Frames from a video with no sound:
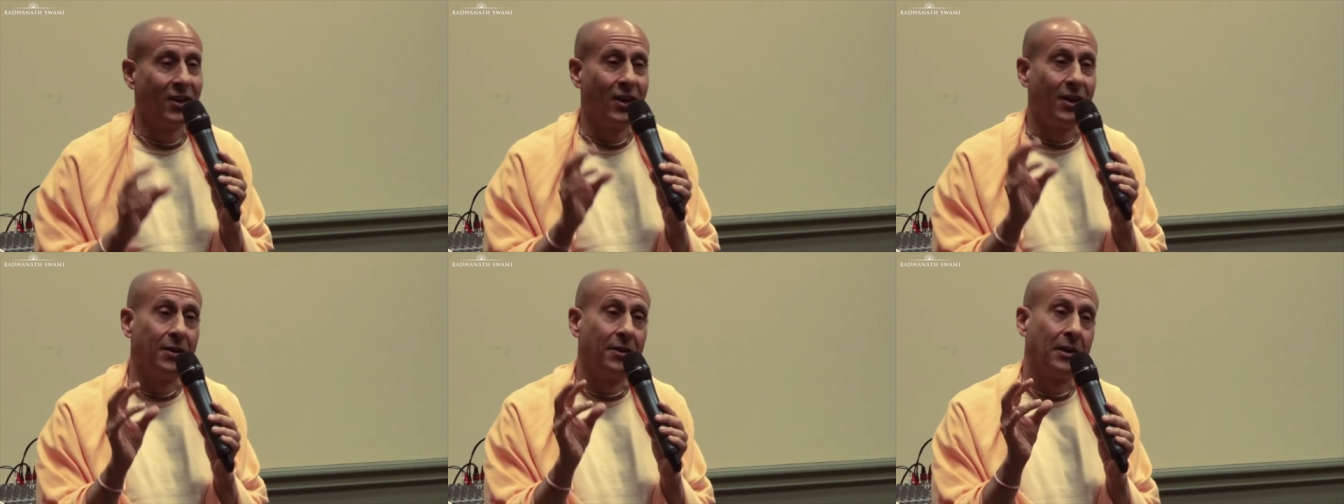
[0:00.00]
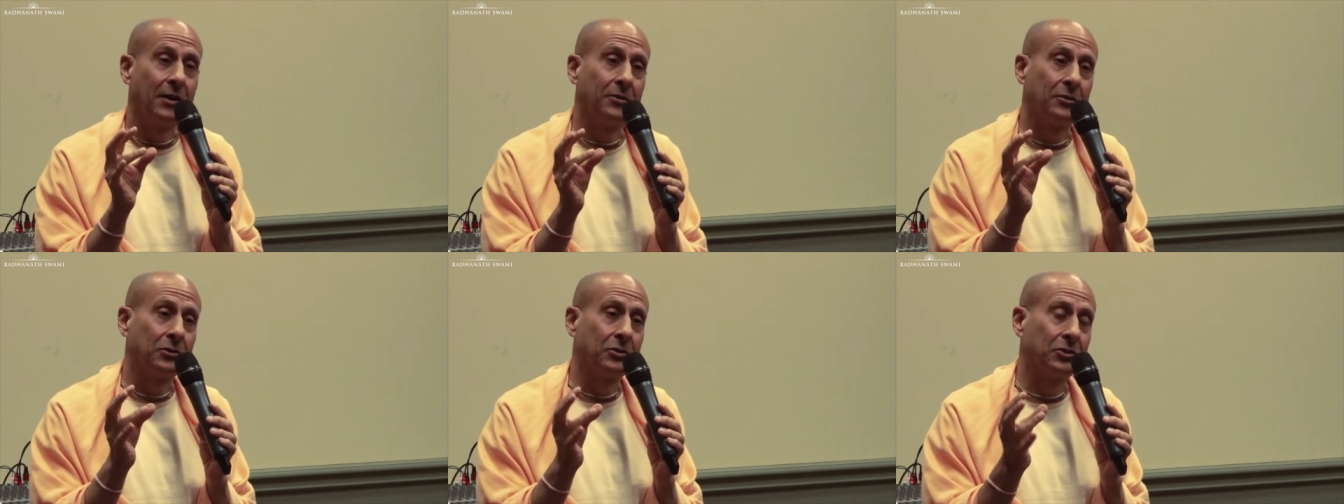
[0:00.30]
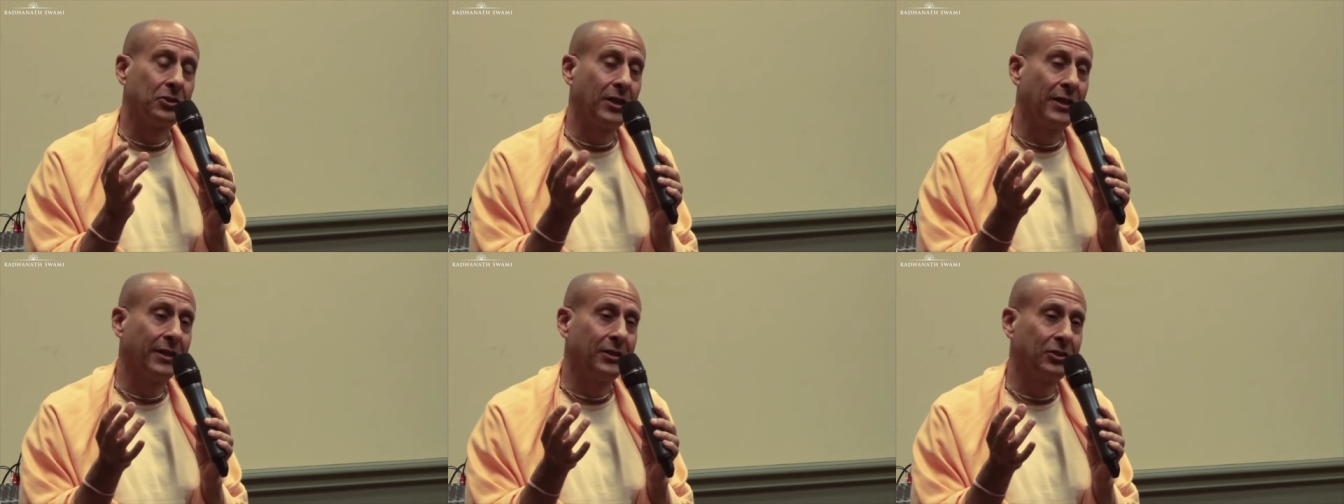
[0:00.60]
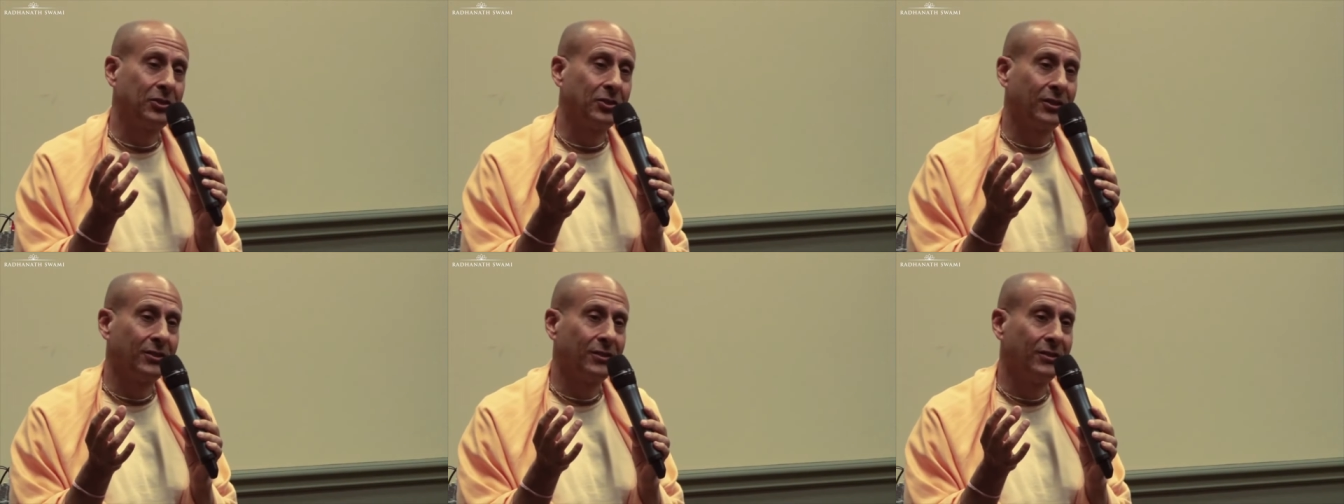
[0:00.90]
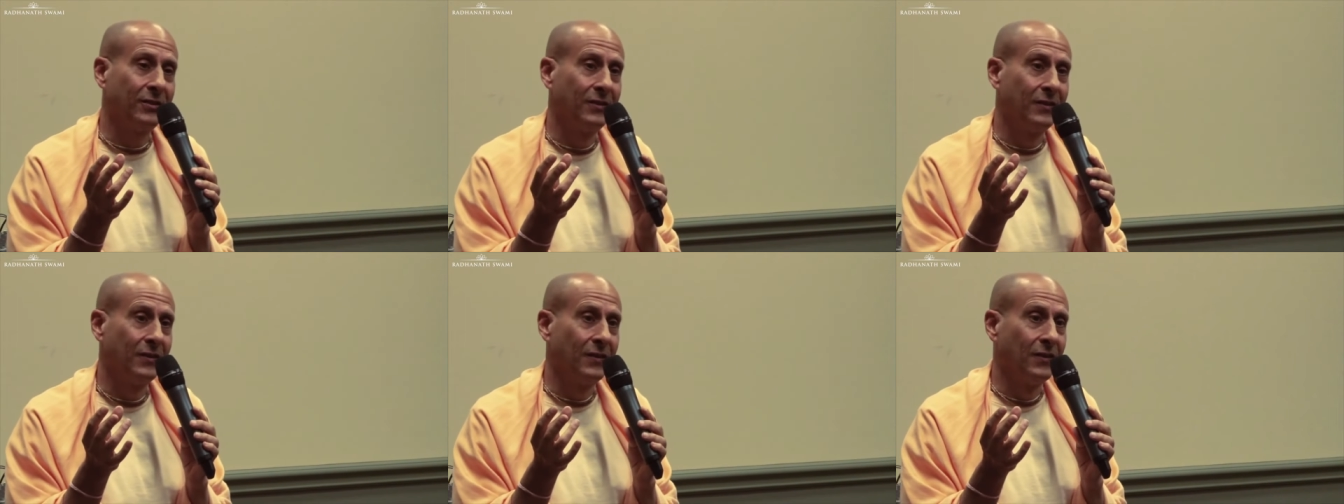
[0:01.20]
Another
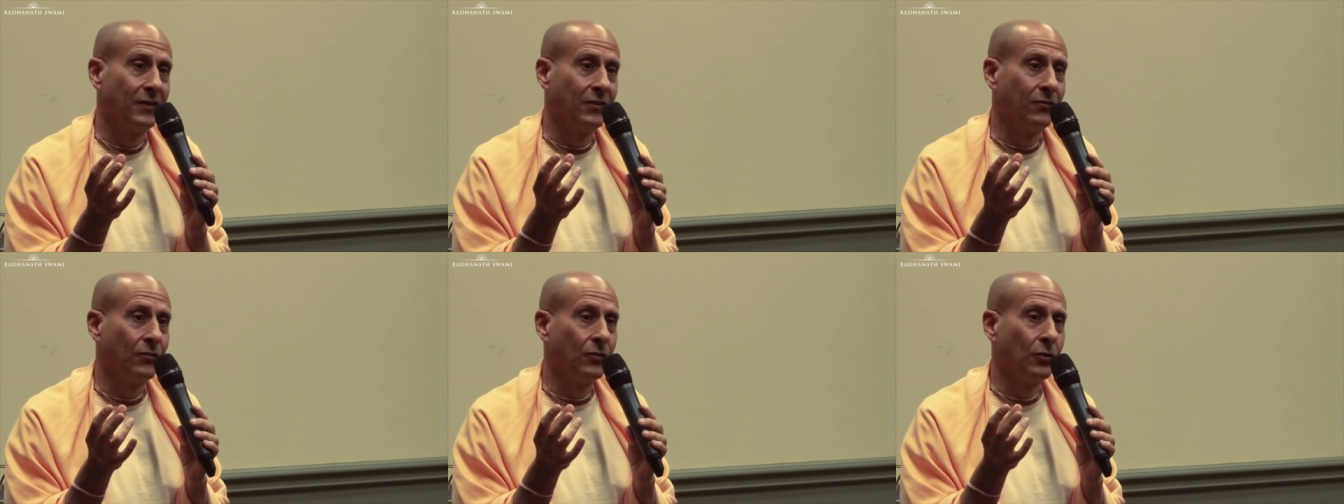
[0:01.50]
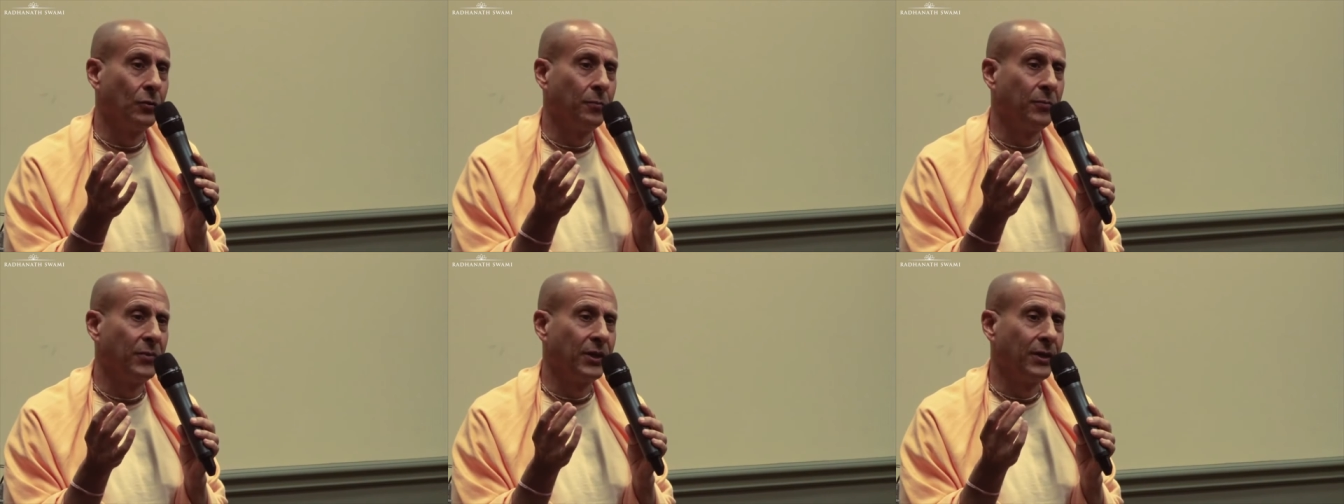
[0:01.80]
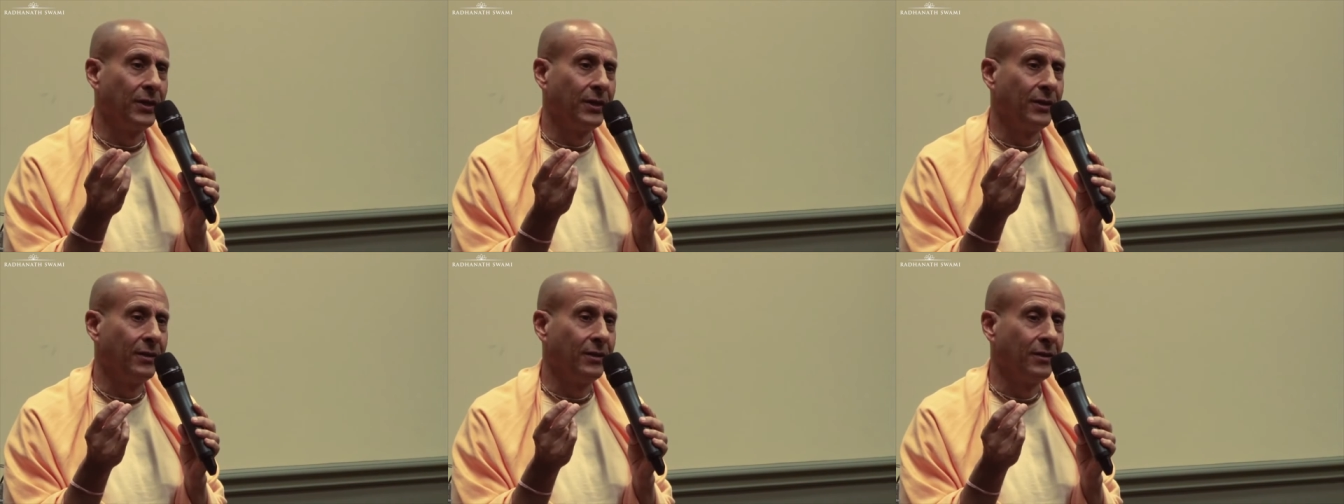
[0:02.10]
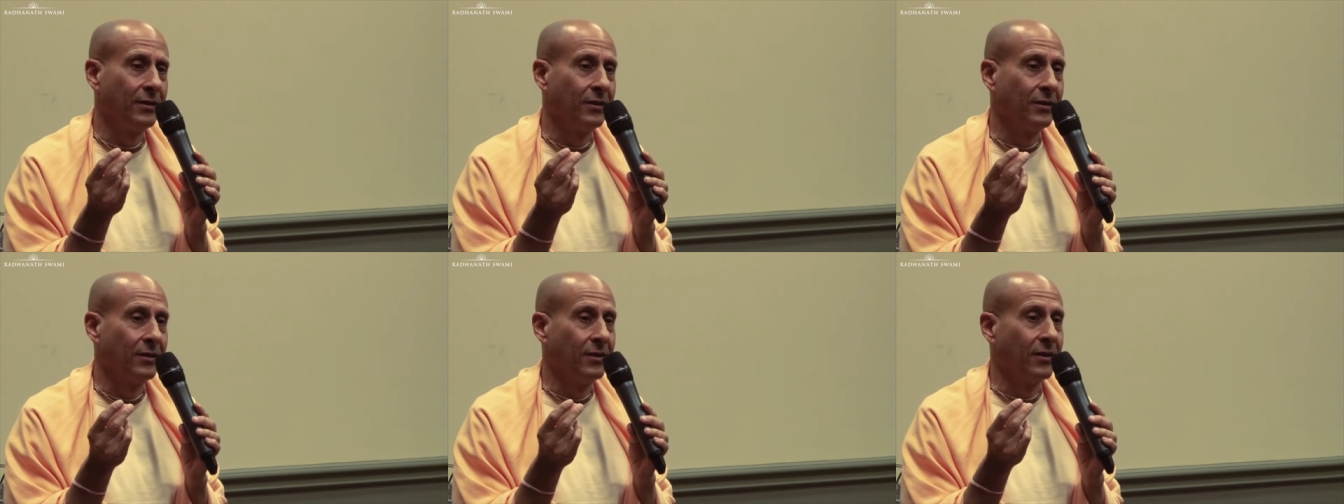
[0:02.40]
station will be